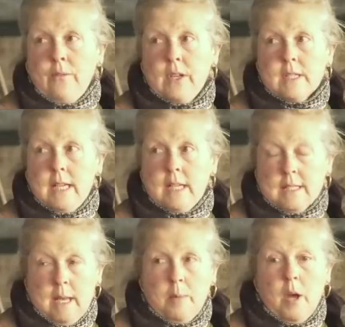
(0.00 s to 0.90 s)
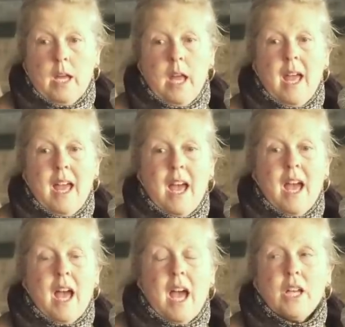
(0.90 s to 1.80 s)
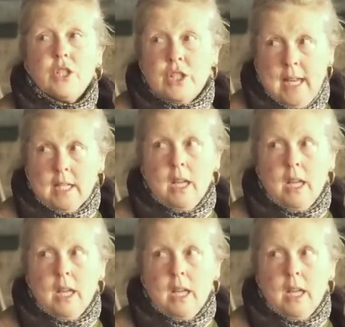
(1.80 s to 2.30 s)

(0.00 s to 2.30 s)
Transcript: obviously, because they buy shed